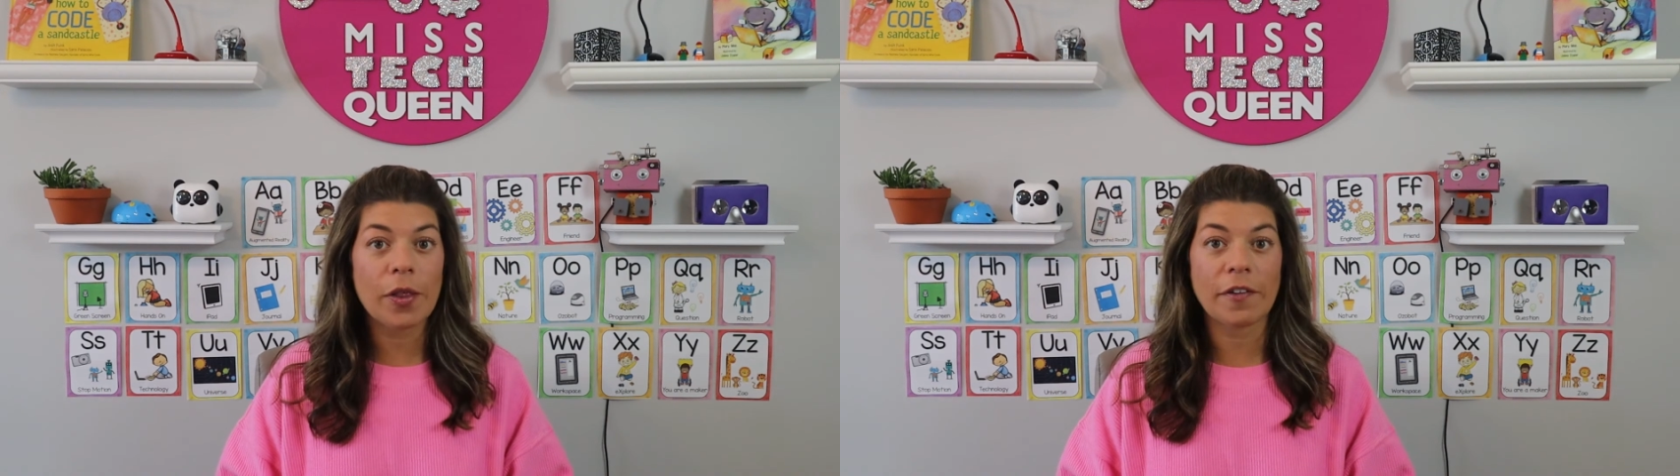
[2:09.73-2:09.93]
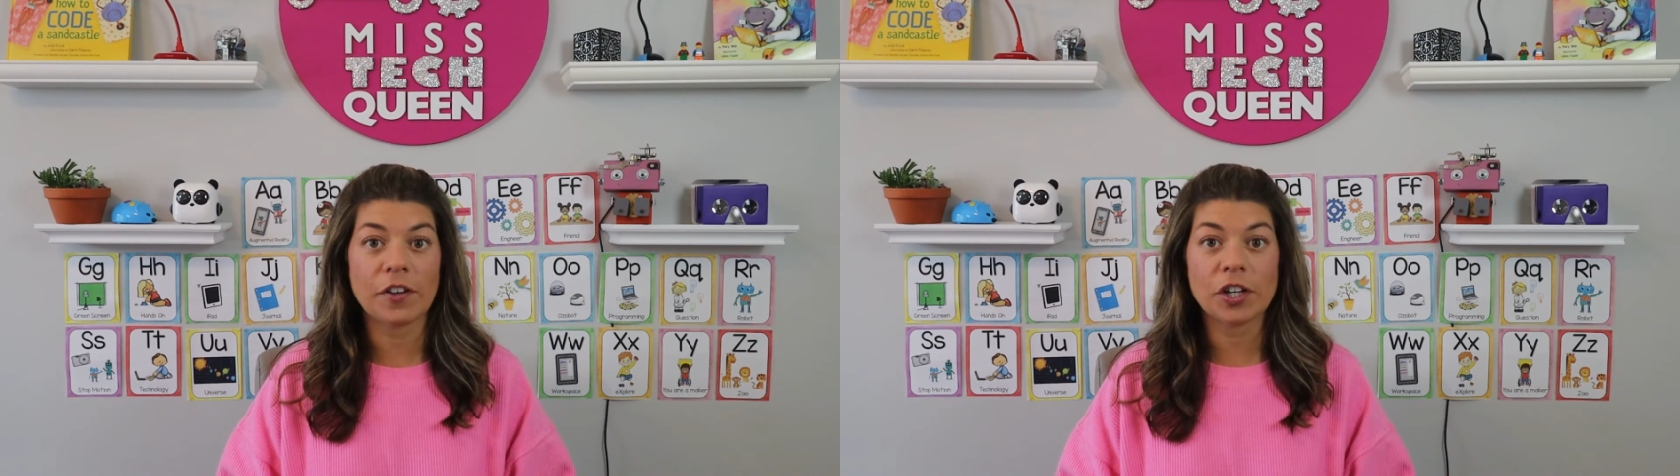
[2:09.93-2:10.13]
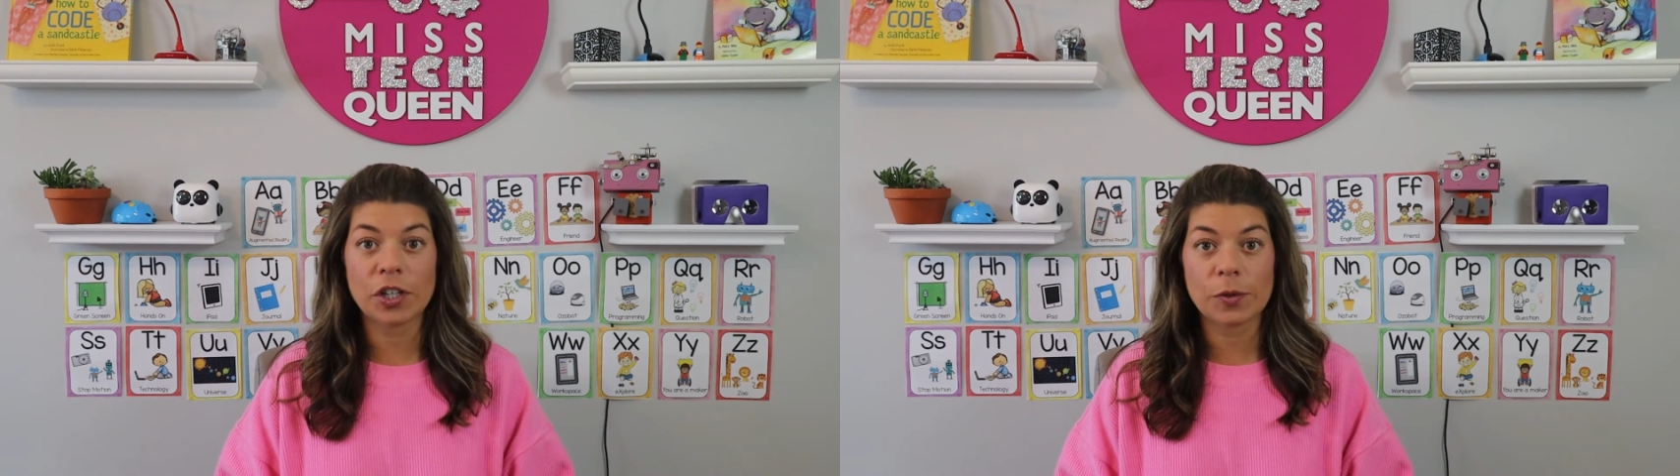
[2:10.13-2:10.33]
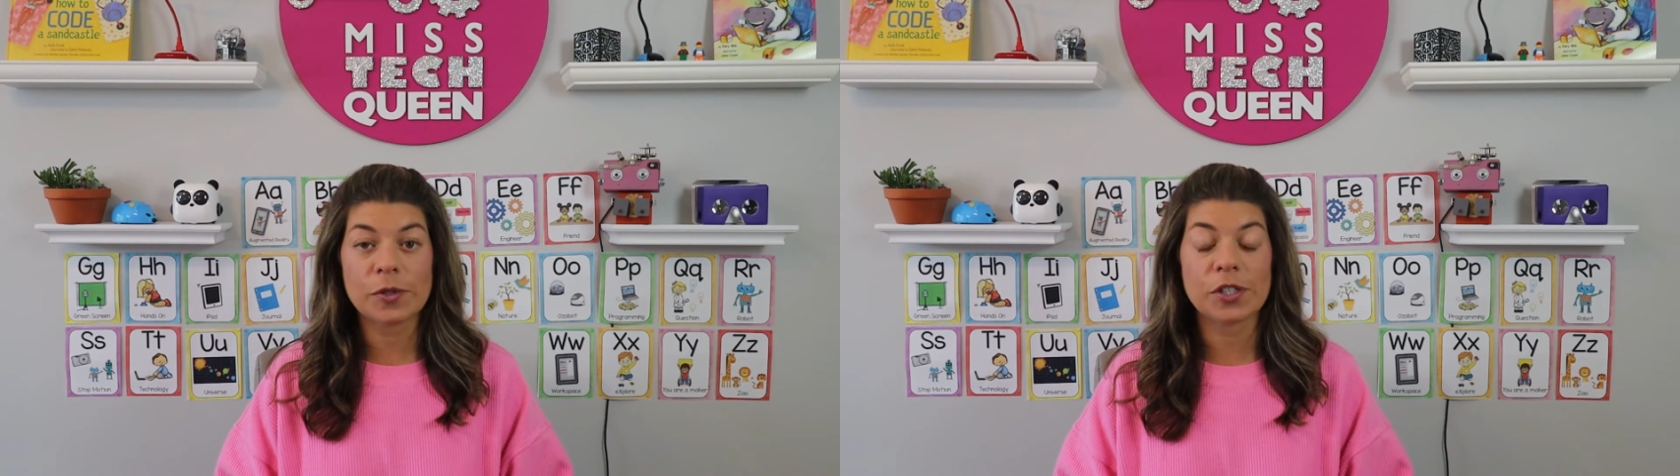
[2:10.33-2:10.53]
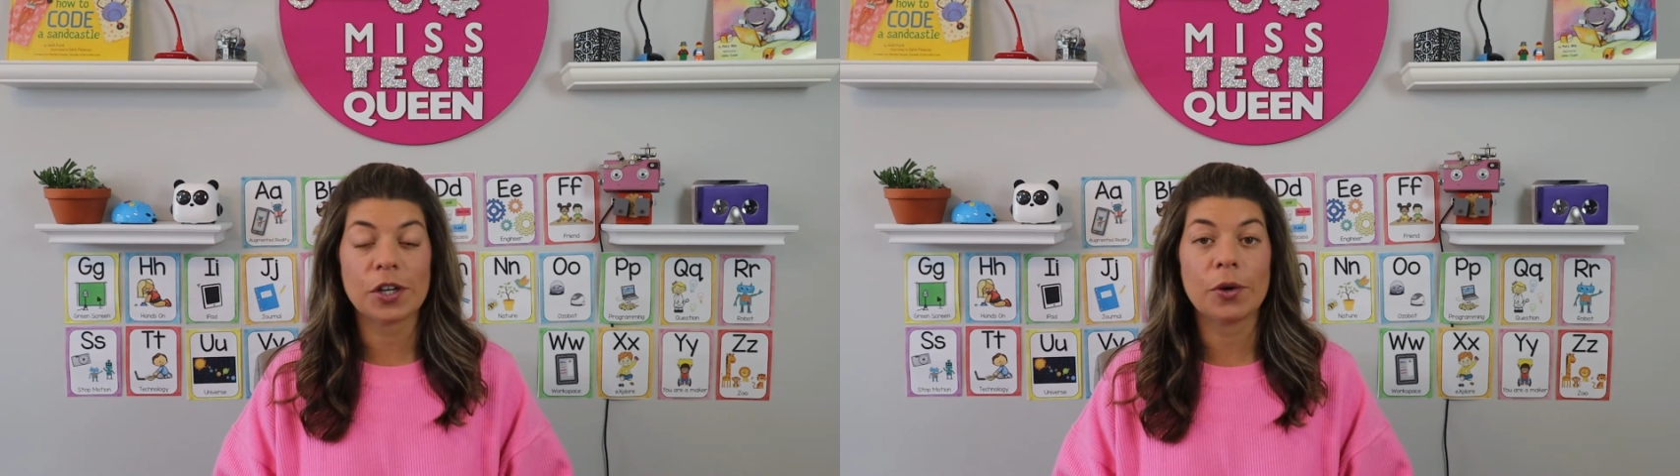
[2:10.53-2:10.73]
that they're
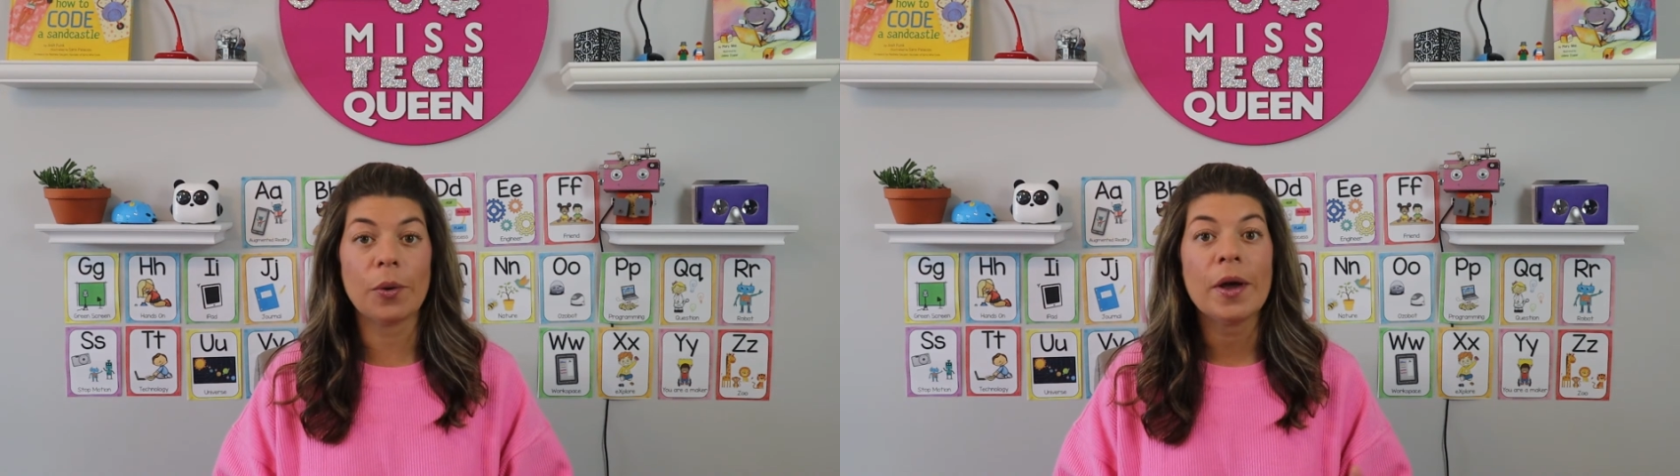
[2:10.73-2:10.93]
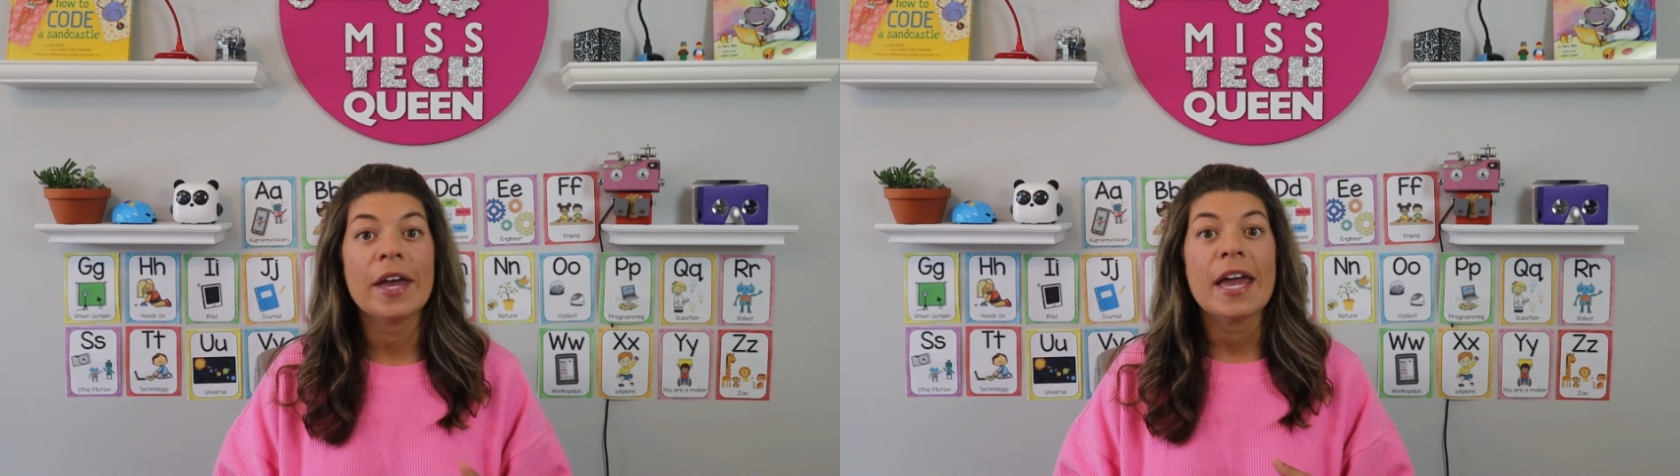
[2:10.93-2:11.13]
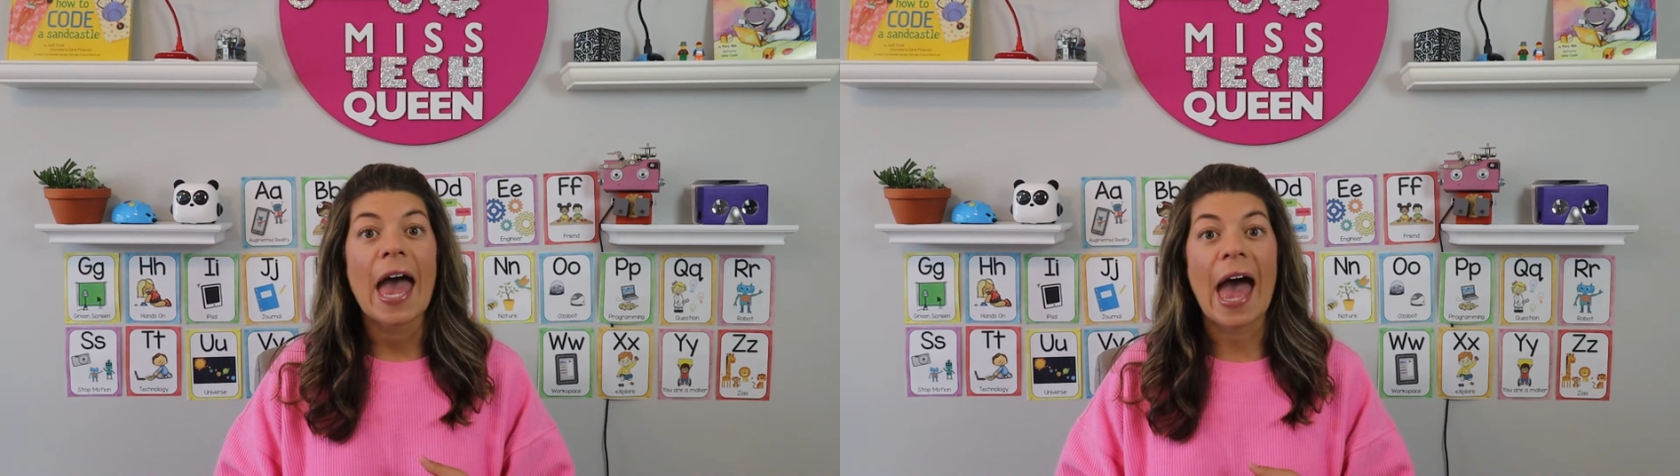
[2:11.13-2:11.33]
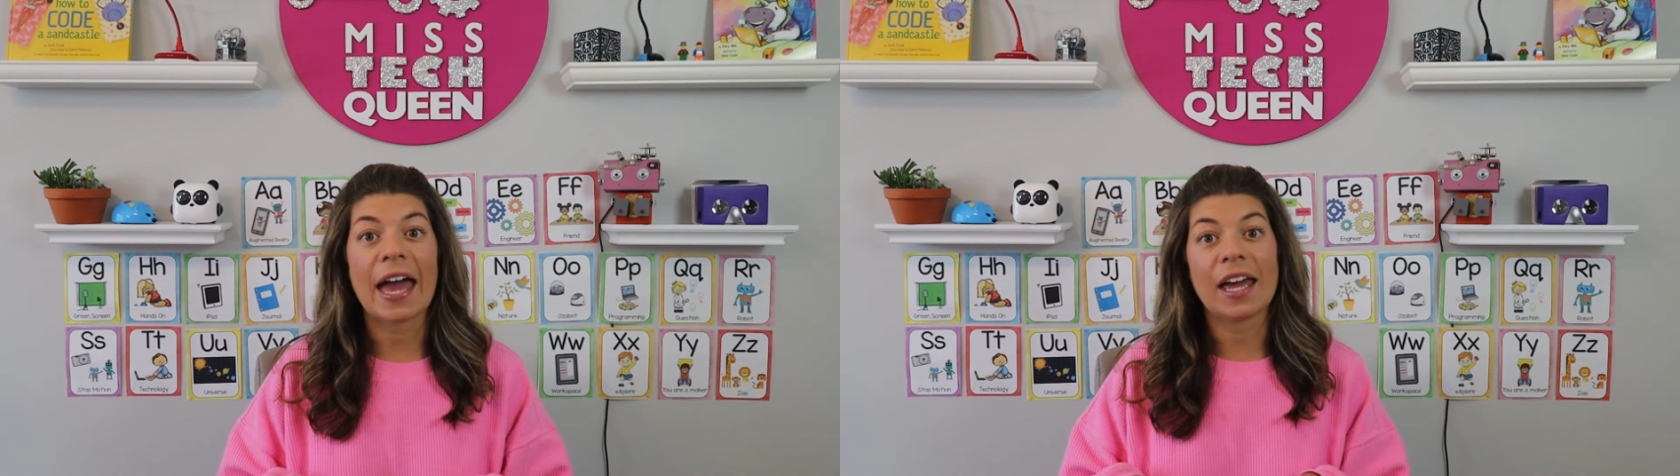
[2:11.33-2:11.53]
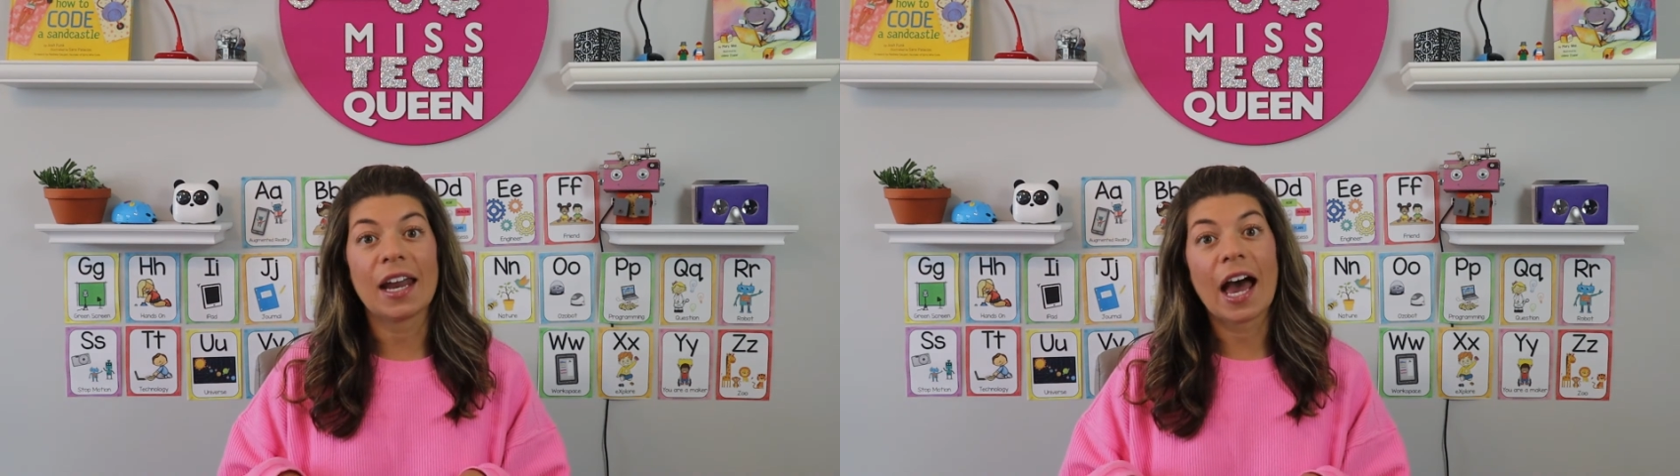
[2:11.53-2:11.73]
used to,
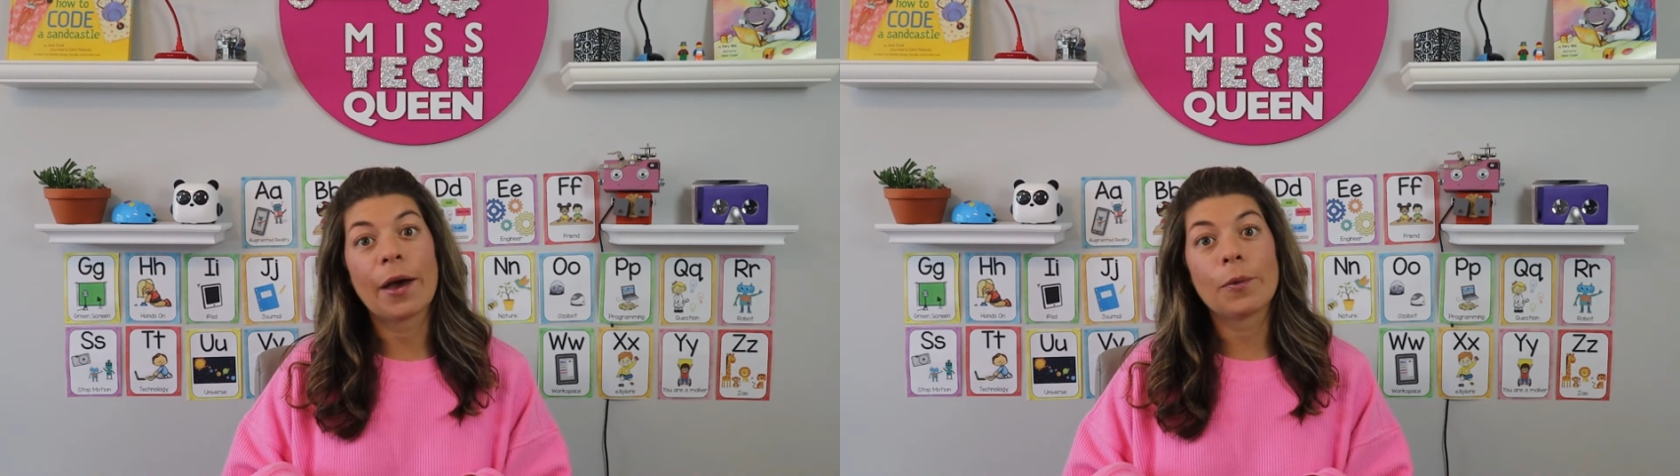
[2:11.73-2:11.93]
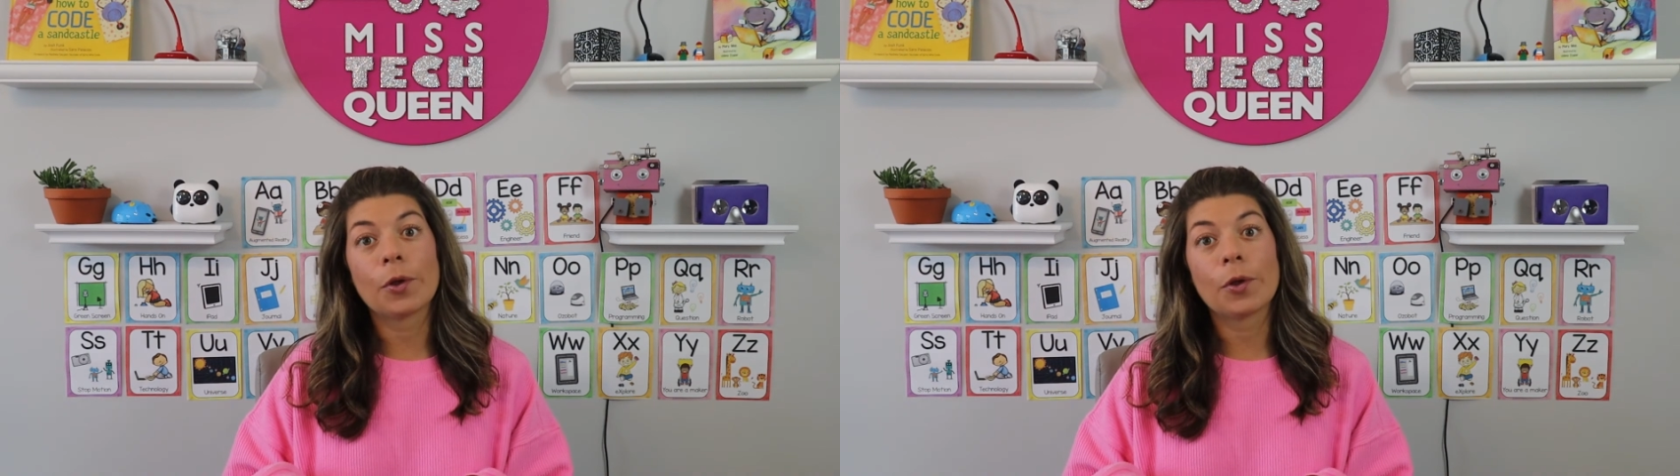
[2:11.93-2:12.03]
and I